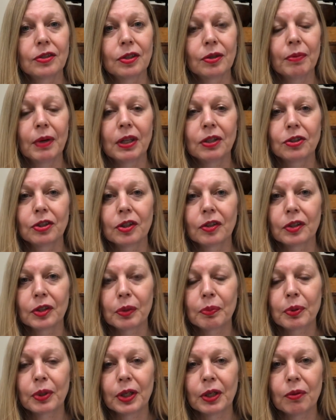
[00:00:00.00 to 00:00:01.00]
to make sure that
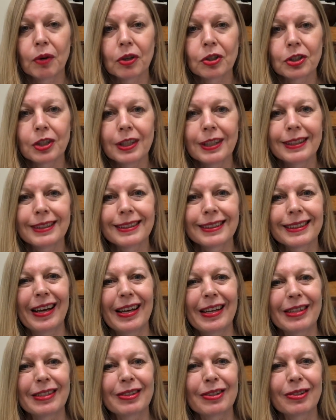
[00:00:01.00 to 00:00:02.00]
you pre-wash it.
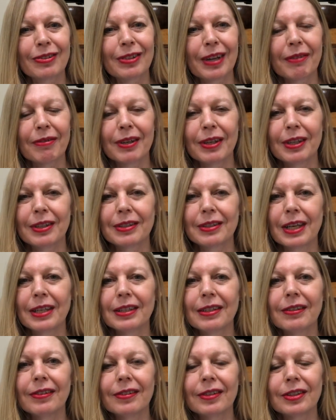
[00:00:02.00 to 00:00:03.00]
It does have a
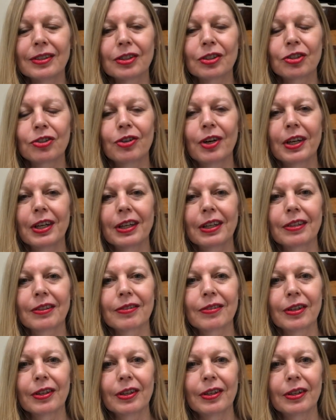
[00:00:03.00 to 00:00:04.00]
tendency to shrink,
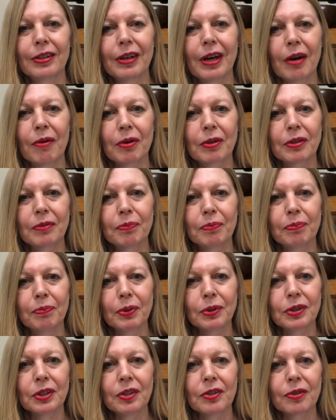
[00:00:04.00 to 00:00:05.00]
so I would
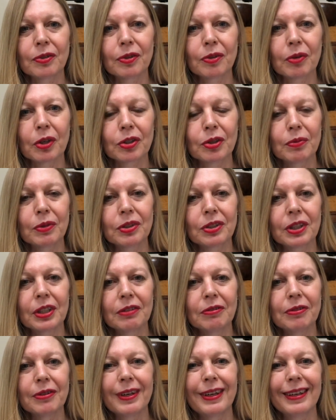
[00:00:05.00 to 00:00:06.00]
put it through the washing
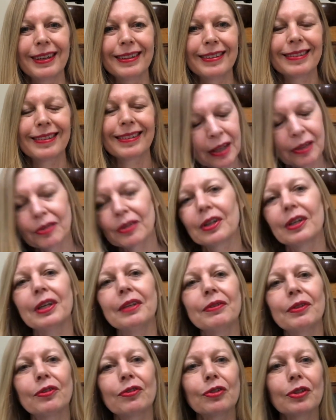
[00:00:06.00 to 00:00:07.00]
machine first. So
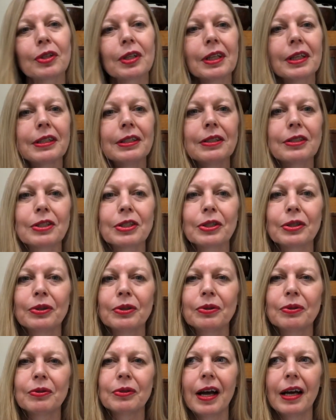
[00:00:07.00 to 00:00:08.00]
if you're struggling
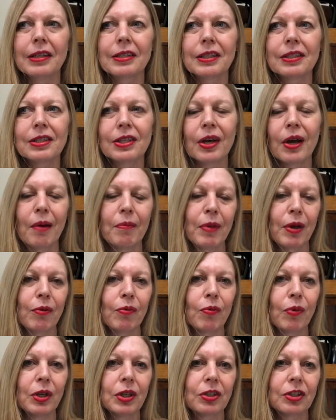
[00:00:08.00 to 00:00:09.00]
to
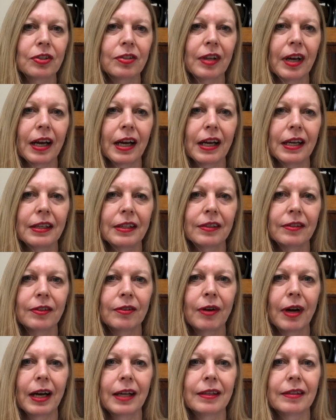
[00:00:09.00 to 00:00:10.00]
determine which side is the
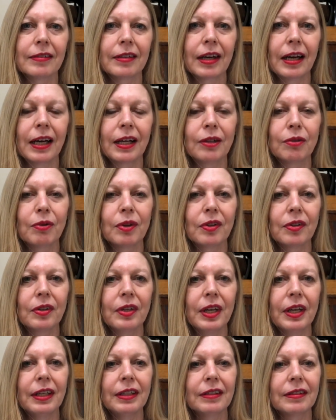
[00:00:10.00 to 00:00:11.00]
right side with
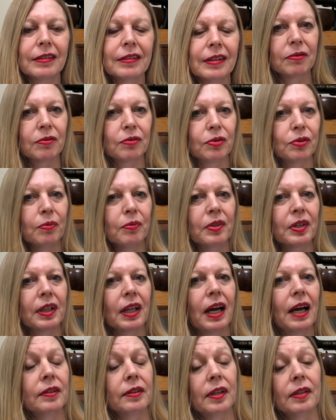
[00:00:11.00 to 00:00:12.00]
knits, something
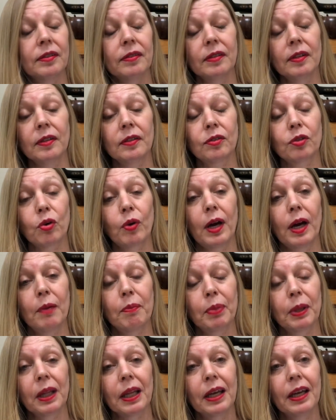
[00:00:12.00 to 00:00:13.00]
like this that's
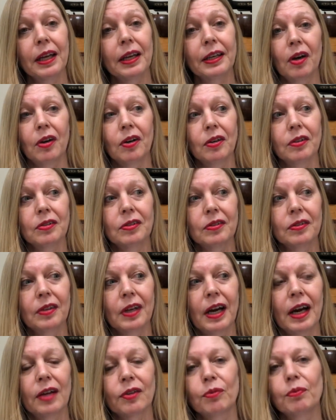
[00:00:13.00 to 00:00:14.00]
quite plain or
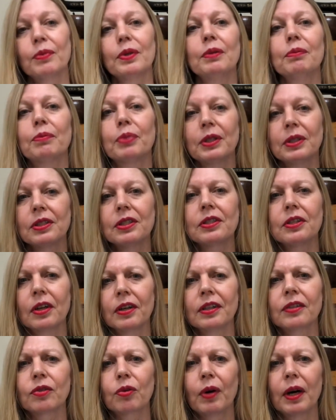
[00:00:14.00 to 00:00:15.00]
that hasn't been printed
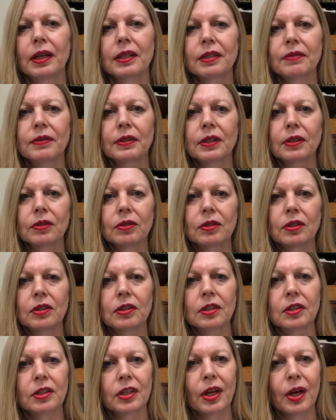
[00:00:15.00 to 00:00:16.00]
on is quite difficult to
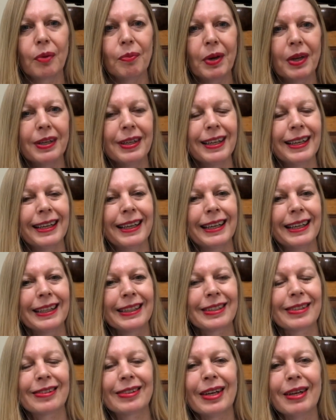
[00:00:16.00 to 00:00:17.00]
determine.
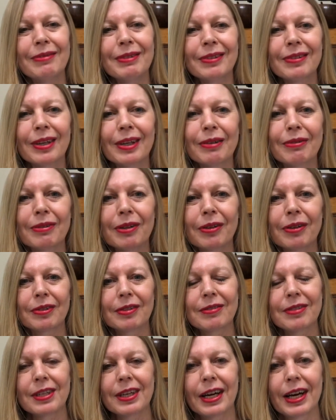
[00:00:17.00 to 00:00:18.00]
To save yourself
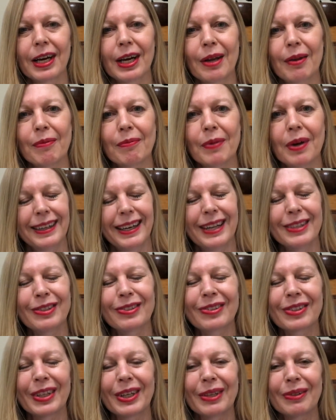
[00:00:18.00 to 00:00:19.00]
of time, I
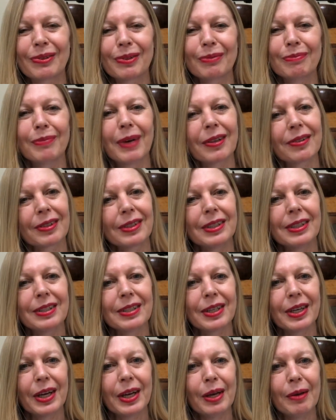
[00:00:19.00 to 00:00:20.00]
just keep some masking
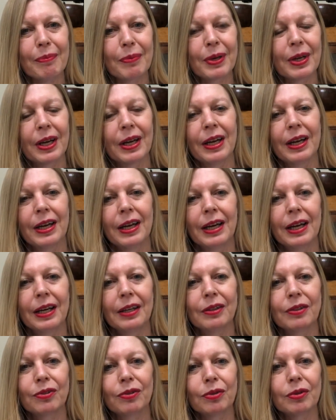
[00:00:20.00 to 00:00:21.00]
tape.
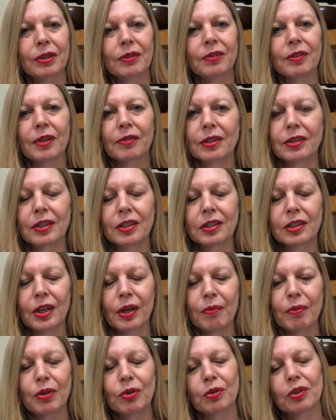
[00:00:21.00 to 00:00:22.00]
And as soon as I've
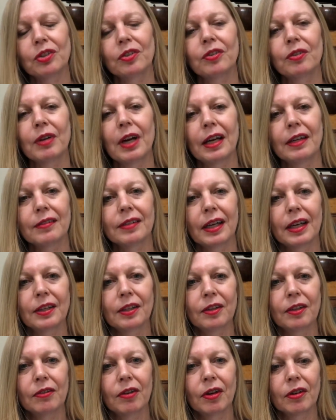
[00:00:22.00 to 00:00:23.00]
determined which is the right side
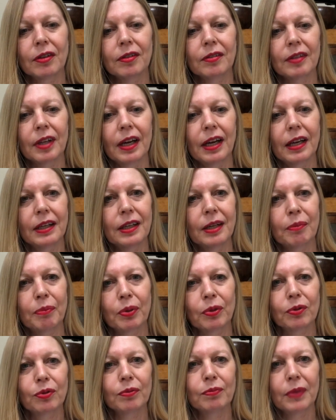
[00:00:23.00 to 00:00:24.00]
or the wrong side, I
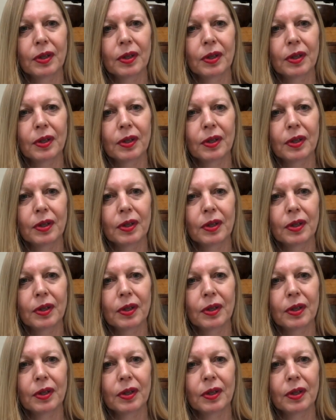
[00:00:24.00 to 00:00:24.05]
put some